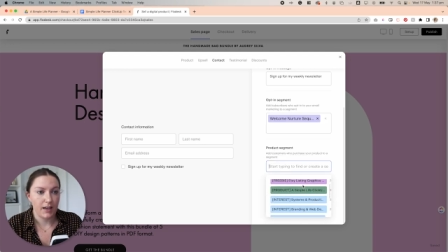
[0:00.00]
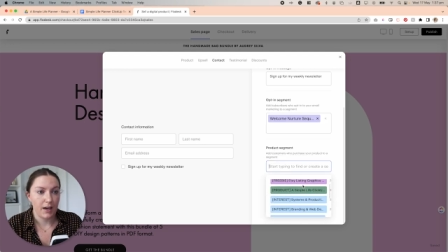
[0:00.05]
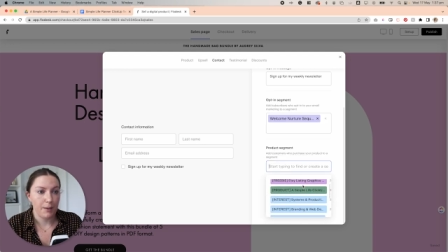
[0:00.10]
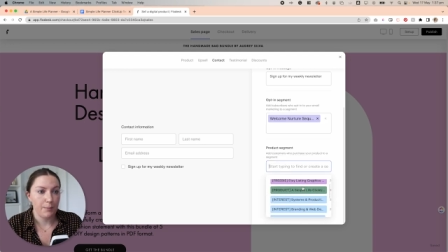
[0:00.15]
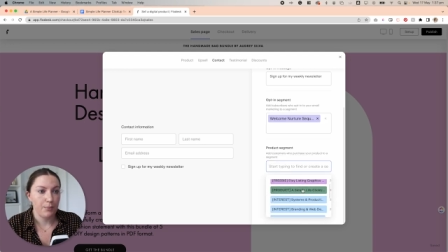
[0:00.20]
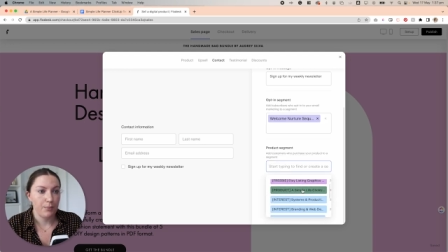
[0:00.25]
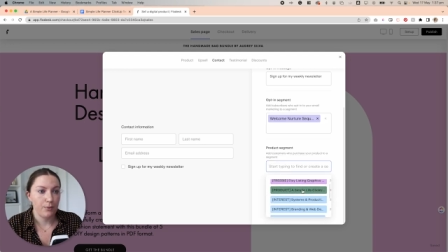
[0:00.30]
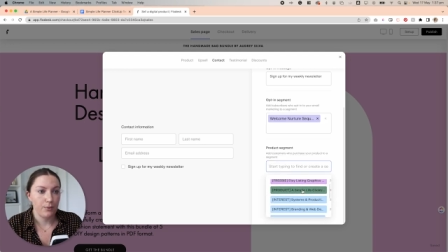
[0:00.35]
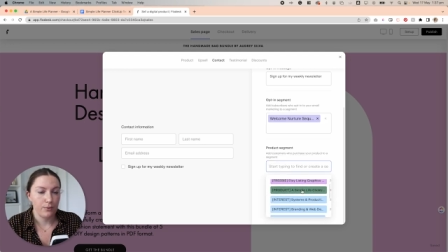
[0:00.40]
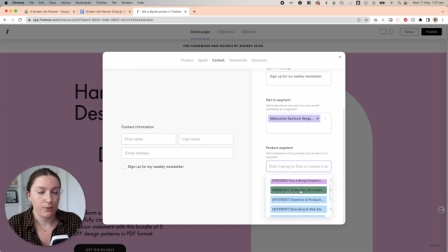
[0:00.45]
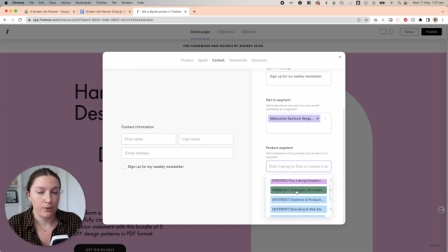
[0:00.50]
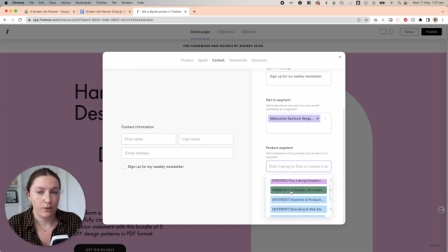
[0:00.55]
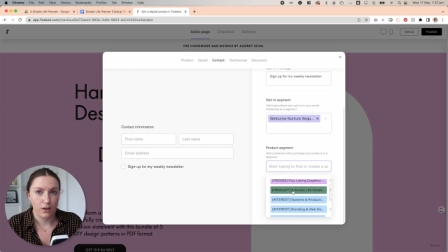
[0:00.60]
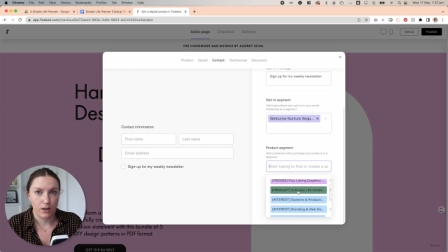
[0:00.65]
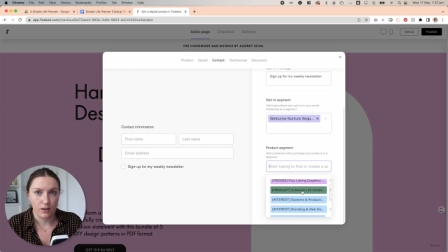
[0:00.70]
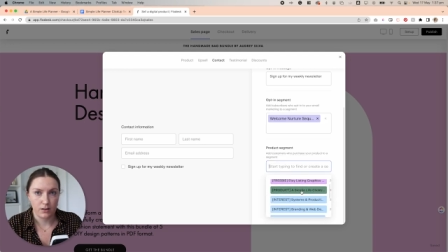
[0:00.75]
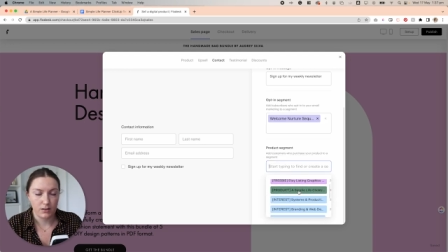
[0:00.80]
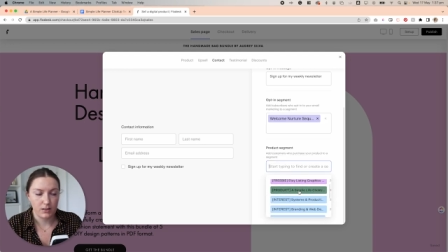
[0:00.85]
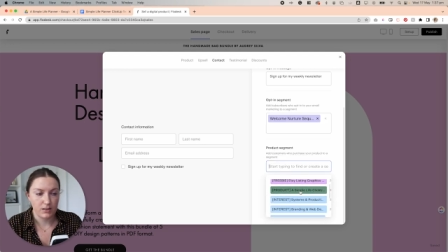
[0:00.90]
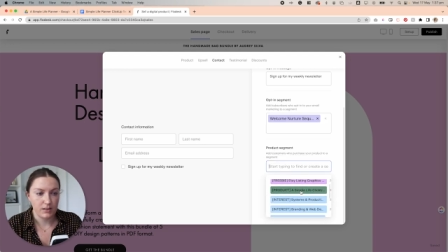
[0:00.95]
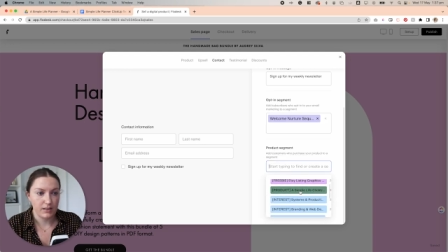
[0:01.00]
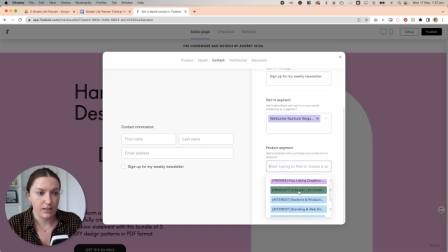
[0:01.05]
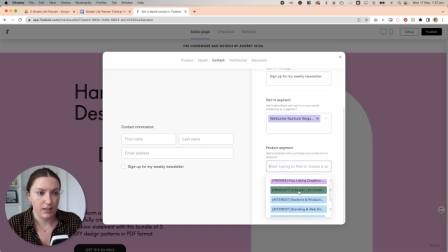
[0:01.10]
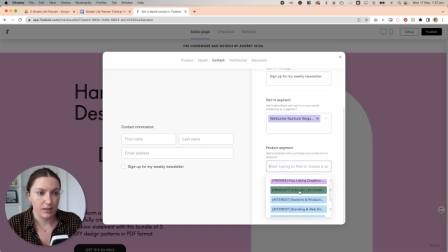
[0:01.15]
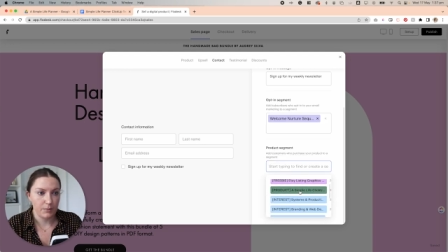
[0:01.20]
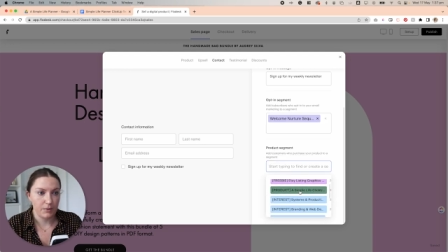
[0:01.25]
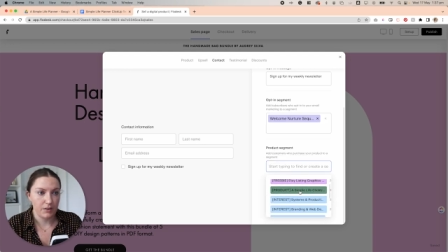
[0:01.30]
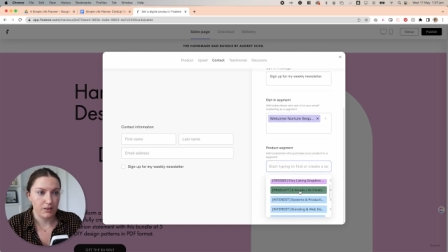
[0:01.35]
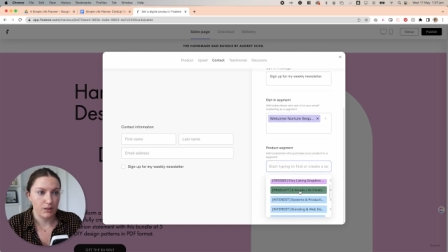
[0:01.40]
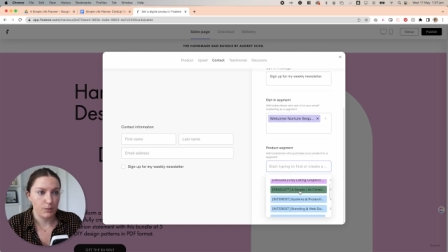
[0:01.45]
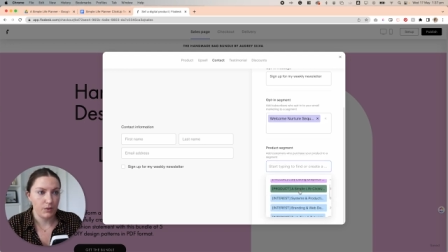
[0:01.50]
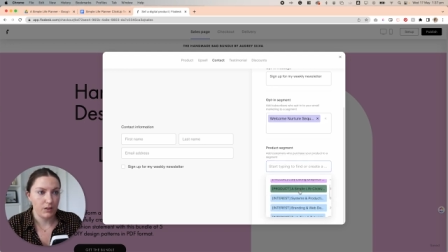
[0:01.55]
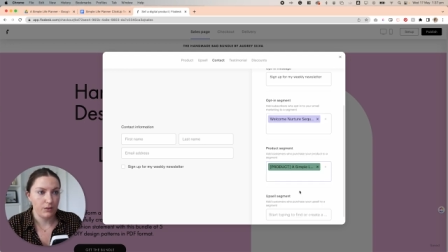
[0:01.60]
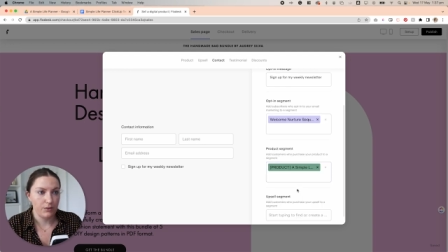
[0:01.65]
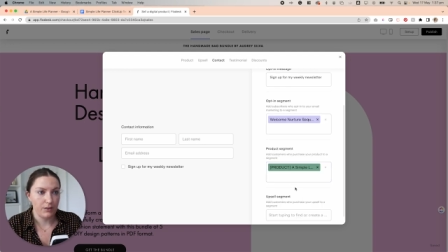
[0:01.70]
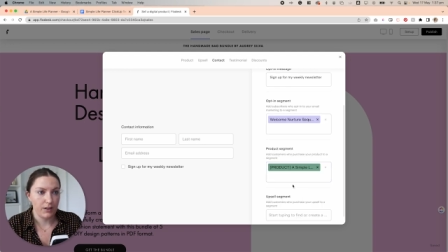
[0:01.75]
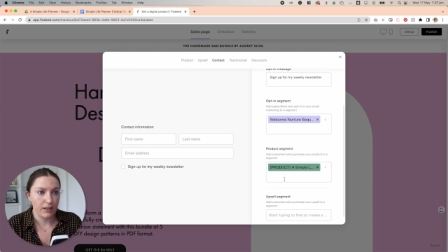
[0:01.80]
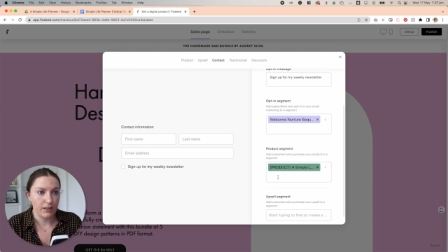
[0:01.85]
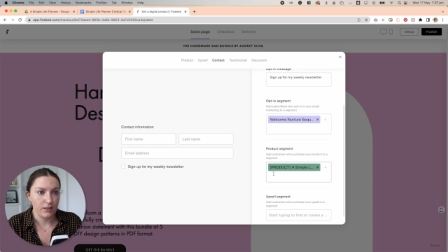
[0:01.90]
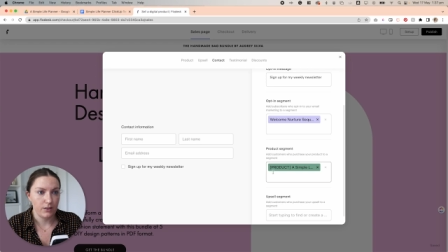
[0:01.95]
that product segment that we
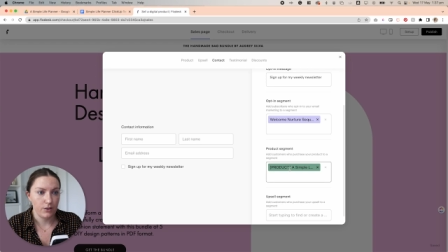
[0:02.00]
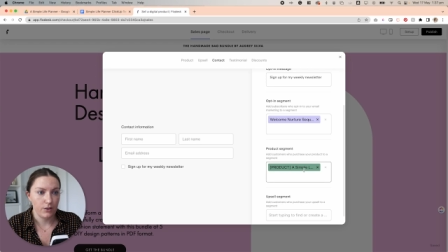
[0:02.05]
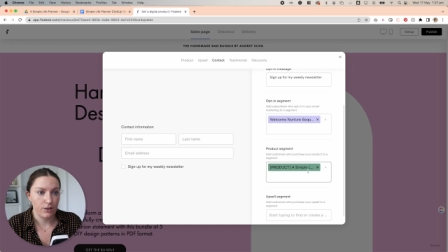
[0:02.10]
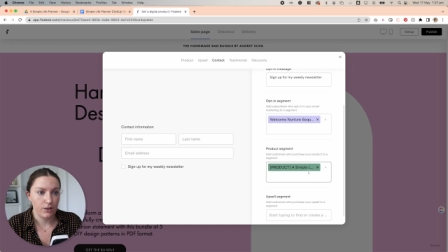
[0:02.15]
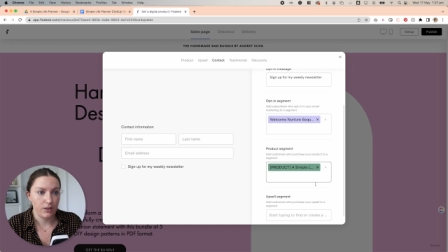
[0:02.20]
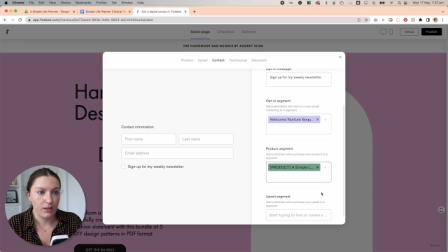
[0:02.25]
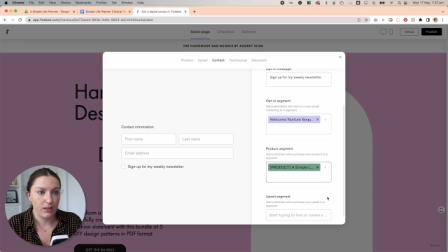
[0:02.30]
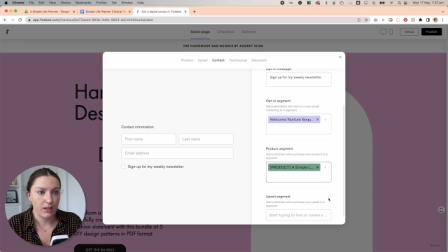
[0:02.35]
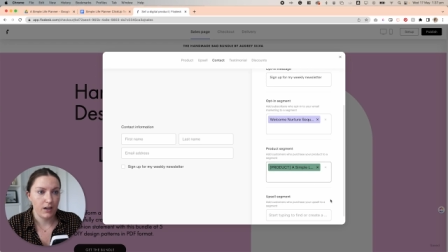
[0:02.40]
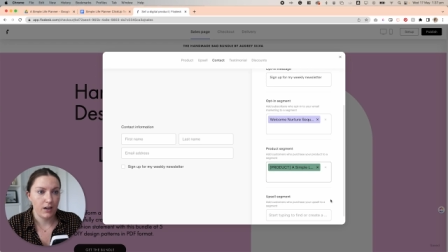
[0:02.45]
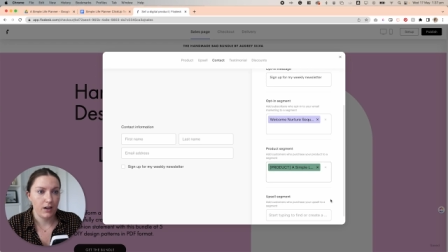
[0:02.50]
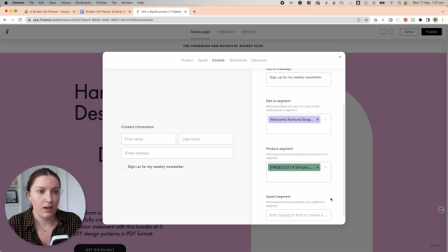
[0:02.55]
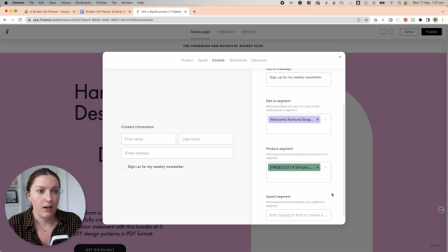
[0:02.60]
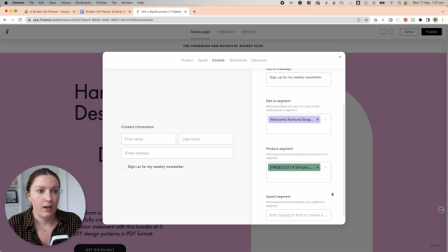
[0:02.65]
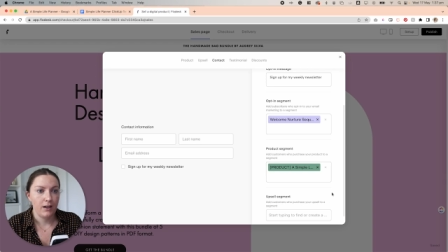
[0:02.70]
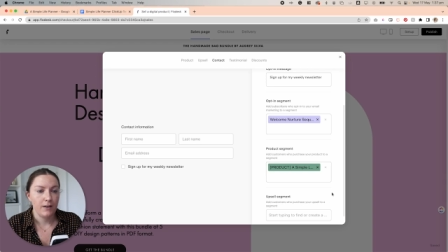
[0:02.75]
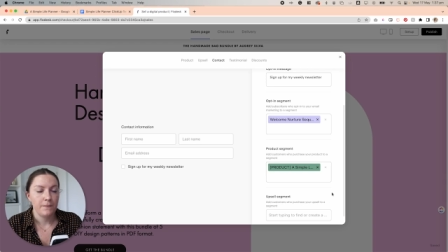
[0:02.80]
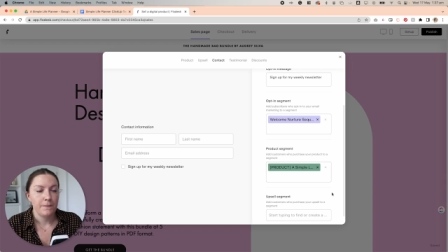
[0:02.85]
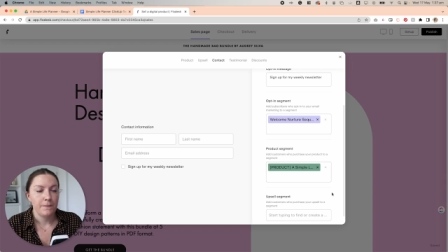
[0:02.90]
created earlier.